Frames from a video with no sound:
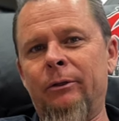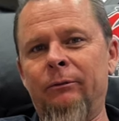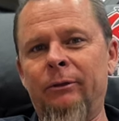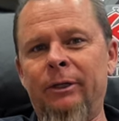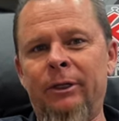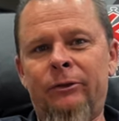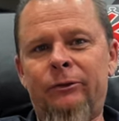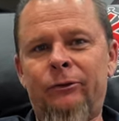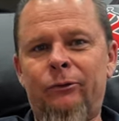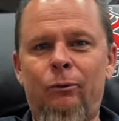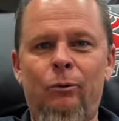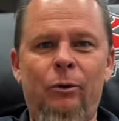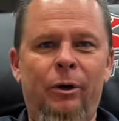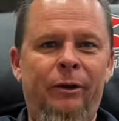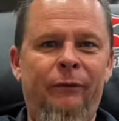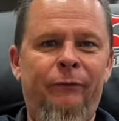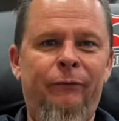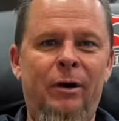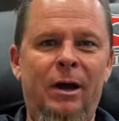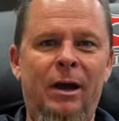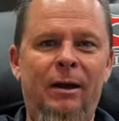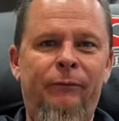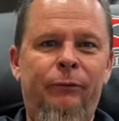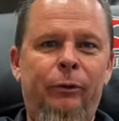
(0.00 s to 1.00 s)
at least
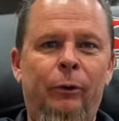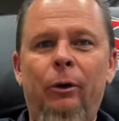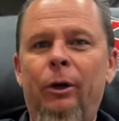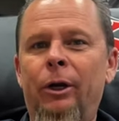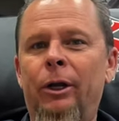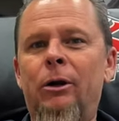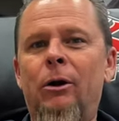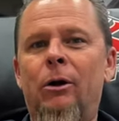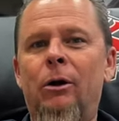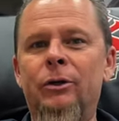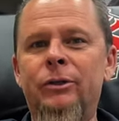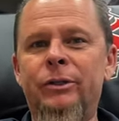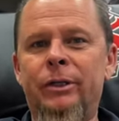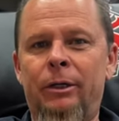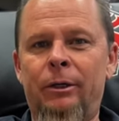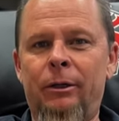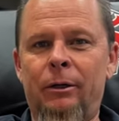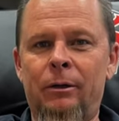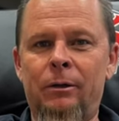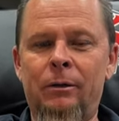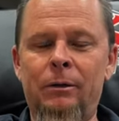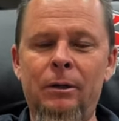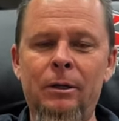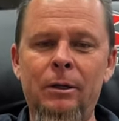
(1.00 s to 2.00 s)
25, 30 cars in
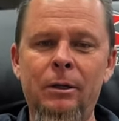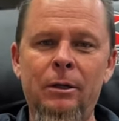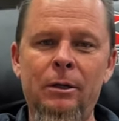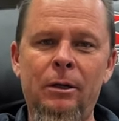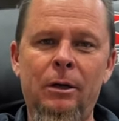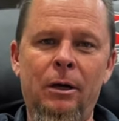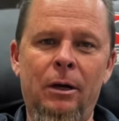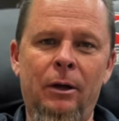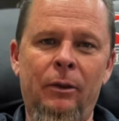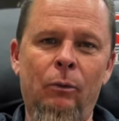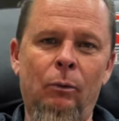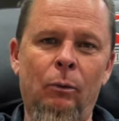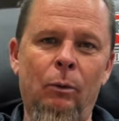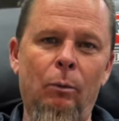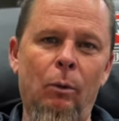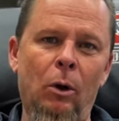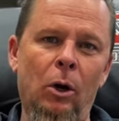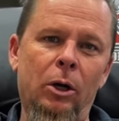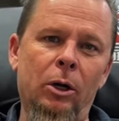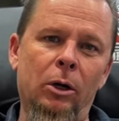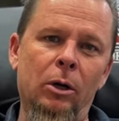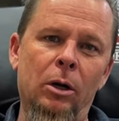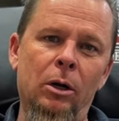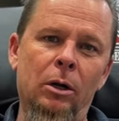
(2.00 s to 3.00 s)
here that we're
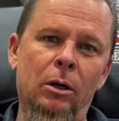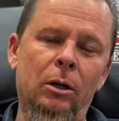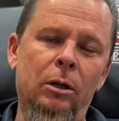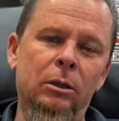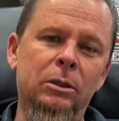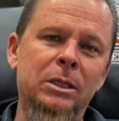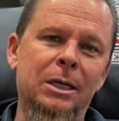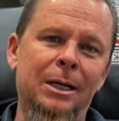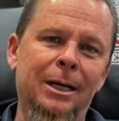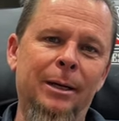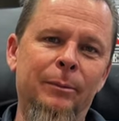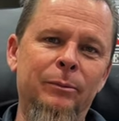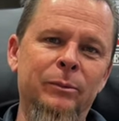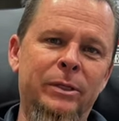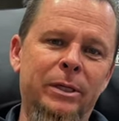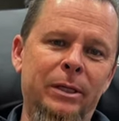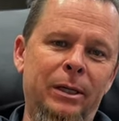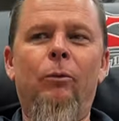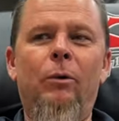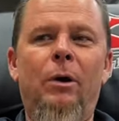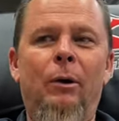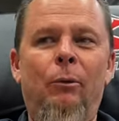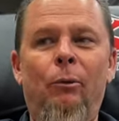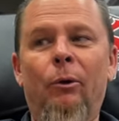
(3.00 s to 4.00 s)
working on at all times.
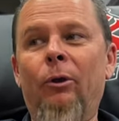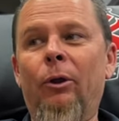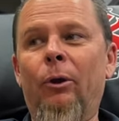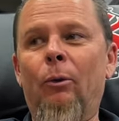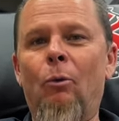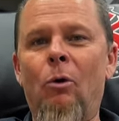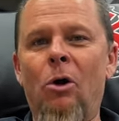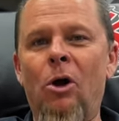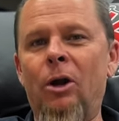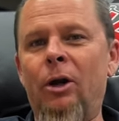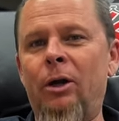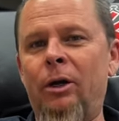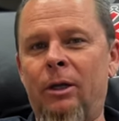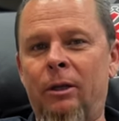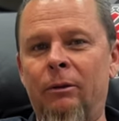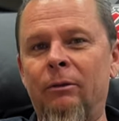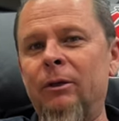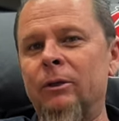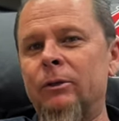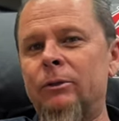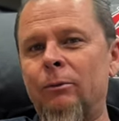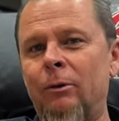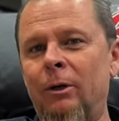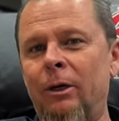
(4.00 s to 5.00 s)
I really wanted it
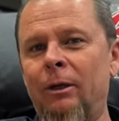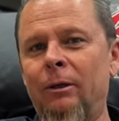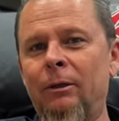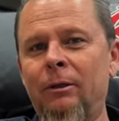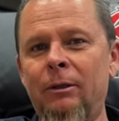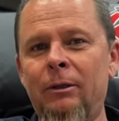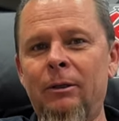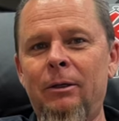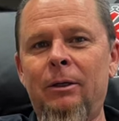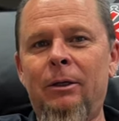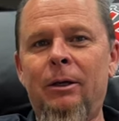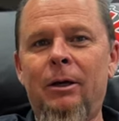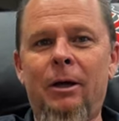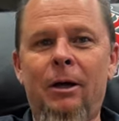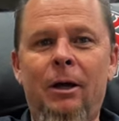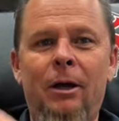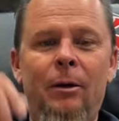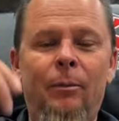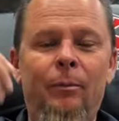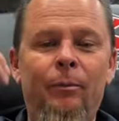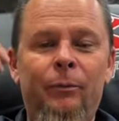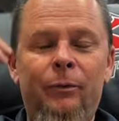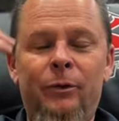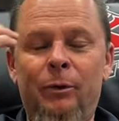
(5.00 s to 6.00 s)
this way.
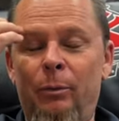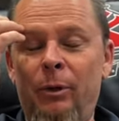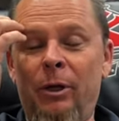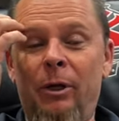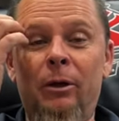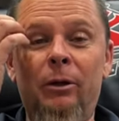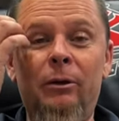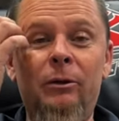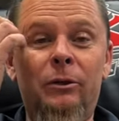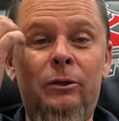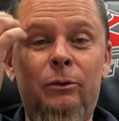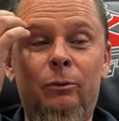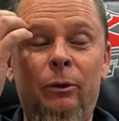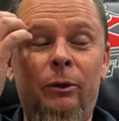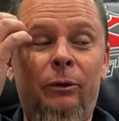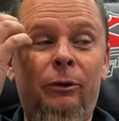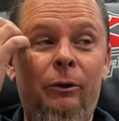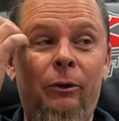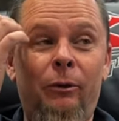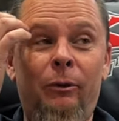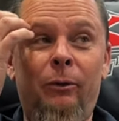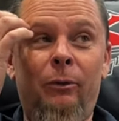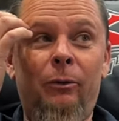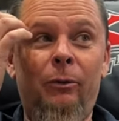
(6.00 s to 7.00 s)
To be honest
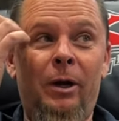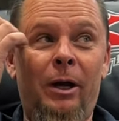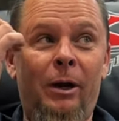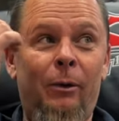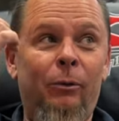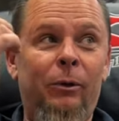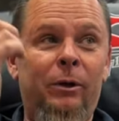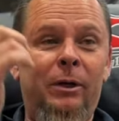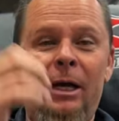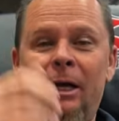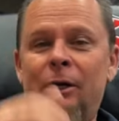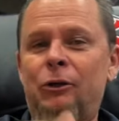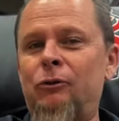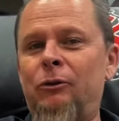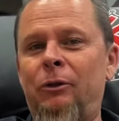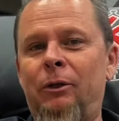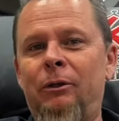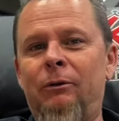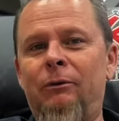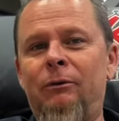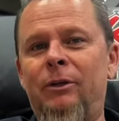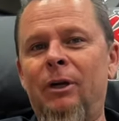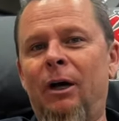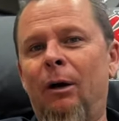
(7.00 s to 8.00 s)
with you, I would
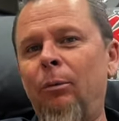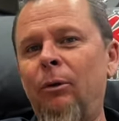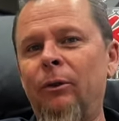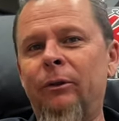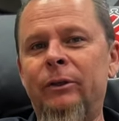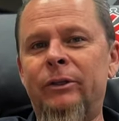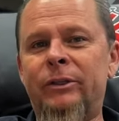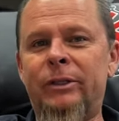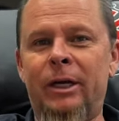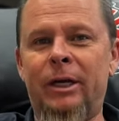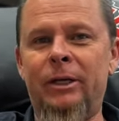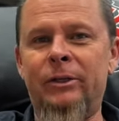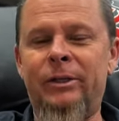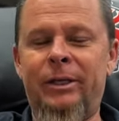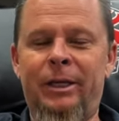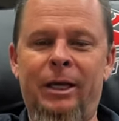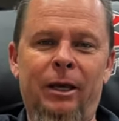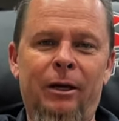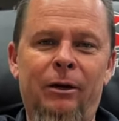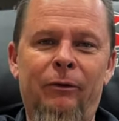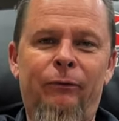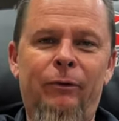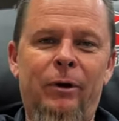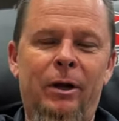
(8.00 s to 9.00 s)
actually double the size
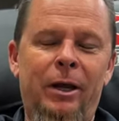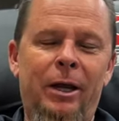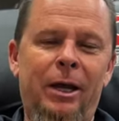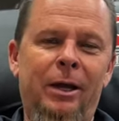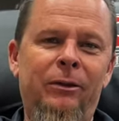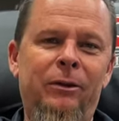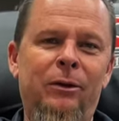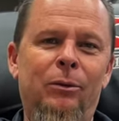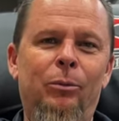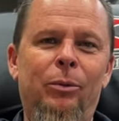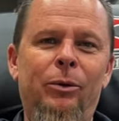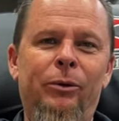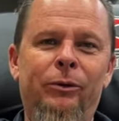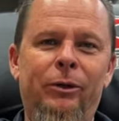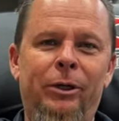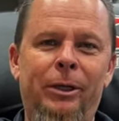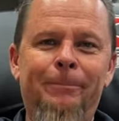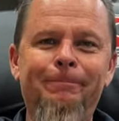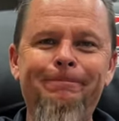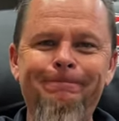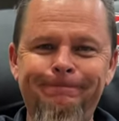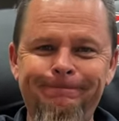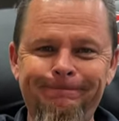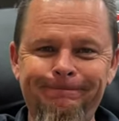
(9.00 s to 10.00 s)
again if I had the
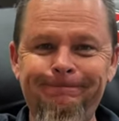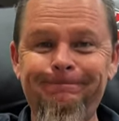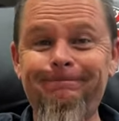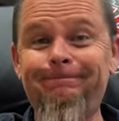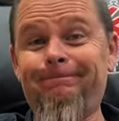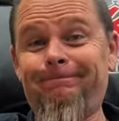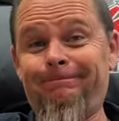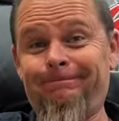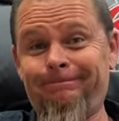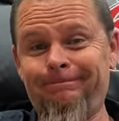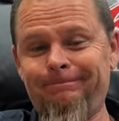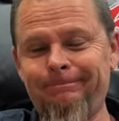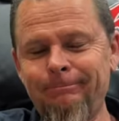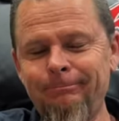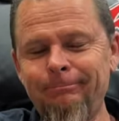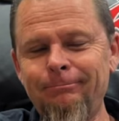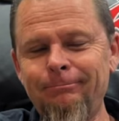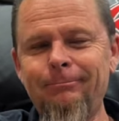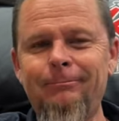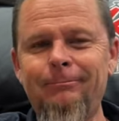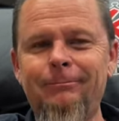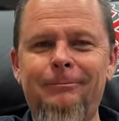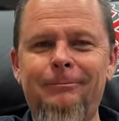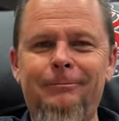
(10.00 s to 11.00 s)
ability,
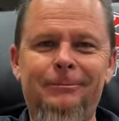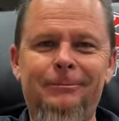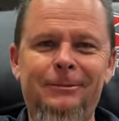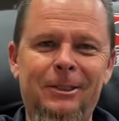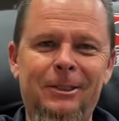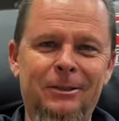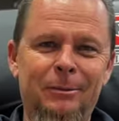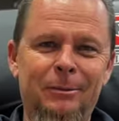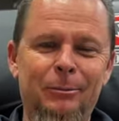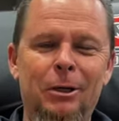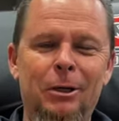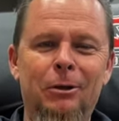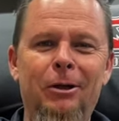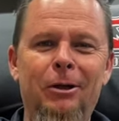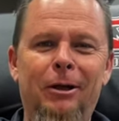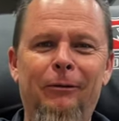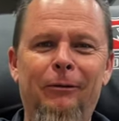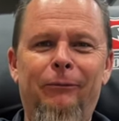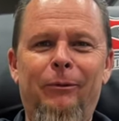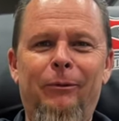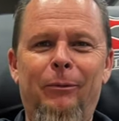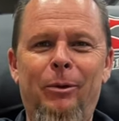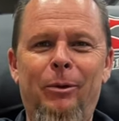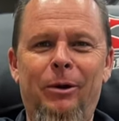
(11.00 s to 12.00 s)
because I'm a
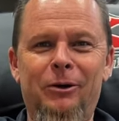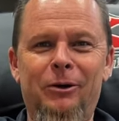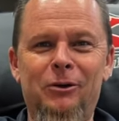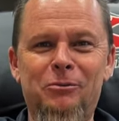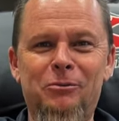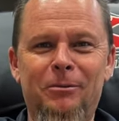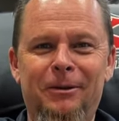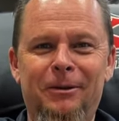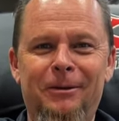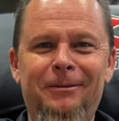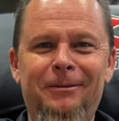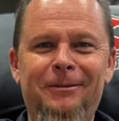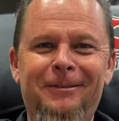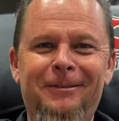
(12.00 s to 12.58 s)
glutton for punishment.